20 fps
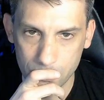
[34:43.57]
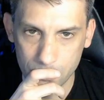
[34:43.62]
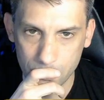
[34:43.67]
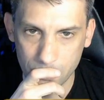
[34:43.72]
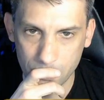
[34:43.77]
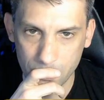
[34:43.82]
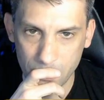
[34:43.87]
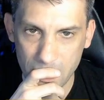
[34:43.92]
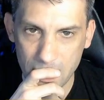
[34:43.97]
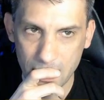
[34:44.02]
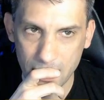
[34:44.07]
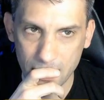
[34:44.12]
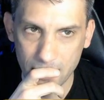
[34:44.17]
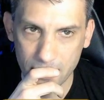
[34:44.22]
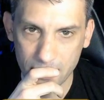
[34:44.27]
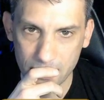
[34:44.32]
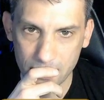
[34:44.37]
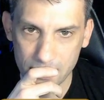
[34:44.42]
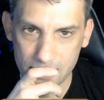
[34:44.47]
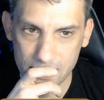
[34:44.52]
Yeah, I think
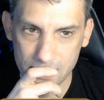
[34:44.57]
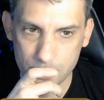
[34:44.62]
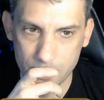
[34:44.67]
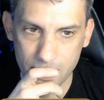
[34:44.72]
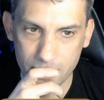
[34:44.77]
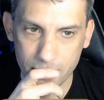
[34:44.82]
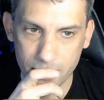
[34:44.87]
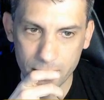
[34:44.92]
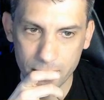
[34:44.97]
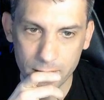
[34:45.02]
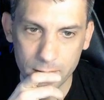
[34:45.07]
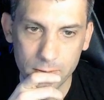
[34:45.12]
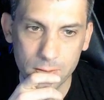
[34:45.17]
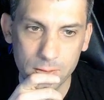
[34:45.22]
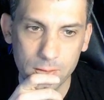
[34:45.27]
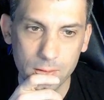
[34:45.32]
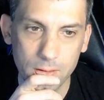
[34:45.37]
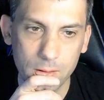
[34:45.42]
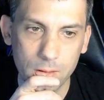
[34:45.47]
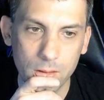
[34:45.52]
this is better.
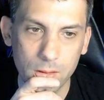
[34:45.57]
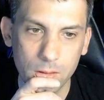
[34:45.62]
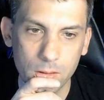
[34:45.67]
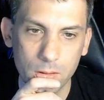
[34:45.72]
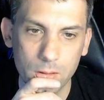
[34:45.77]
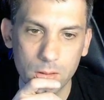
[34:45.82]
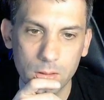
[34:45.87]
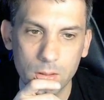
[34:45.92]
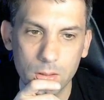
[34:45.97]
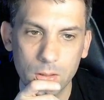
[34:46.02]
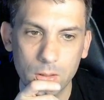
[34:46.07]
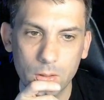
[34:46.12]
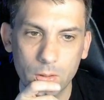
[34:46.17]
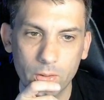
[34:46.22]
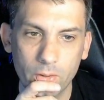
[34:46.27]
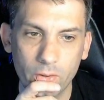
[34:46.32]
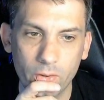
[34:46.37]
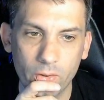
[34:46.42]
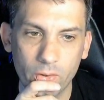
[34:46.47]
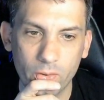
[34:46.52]

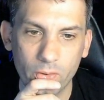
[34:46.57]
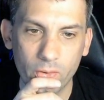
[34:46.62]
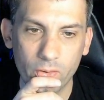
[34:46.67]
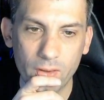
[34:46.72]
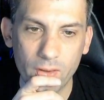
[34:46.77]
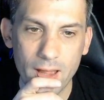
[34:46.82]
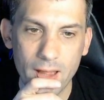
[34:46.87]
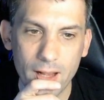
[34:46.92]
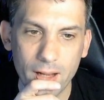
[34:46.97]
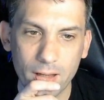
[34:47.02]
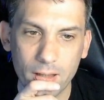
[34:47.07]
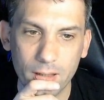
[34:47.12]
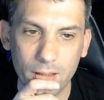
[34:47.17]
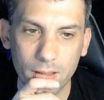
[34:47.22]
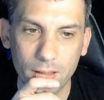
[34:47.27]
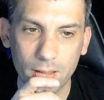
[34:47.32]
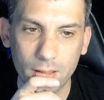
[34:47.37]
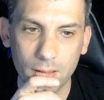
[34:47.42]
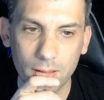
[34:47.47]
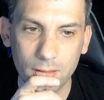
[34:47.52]
Sack,
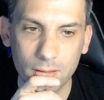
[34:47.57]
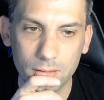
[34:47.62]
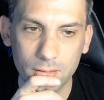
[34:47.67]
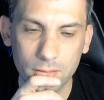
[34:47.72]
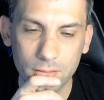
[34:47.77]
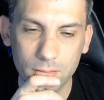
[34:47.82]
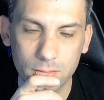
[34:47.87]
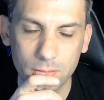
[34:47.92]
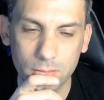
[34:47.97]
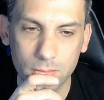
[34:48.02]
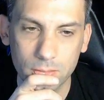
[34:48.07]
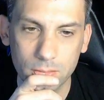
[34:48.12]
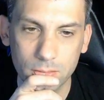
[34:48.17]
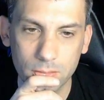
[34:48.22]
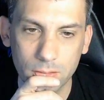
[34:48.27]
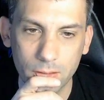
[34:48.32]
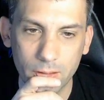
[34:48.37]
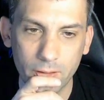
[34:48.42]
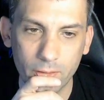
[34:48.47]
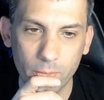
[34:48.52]
I
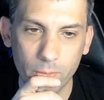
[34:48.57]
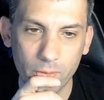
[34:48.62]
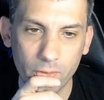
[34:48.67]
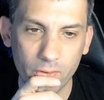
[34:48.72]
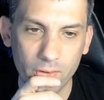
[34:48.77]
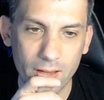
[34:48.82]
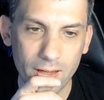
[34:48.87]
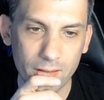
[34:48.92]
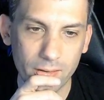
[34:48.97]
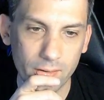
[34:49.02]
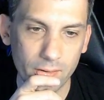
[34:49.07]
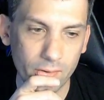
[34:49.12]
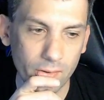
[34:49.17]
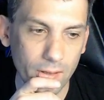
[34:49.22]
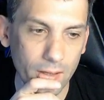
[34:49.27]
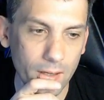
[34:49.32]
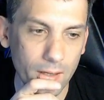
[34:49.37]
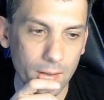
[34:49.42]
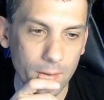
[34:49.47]
guess we'll just sack this guy.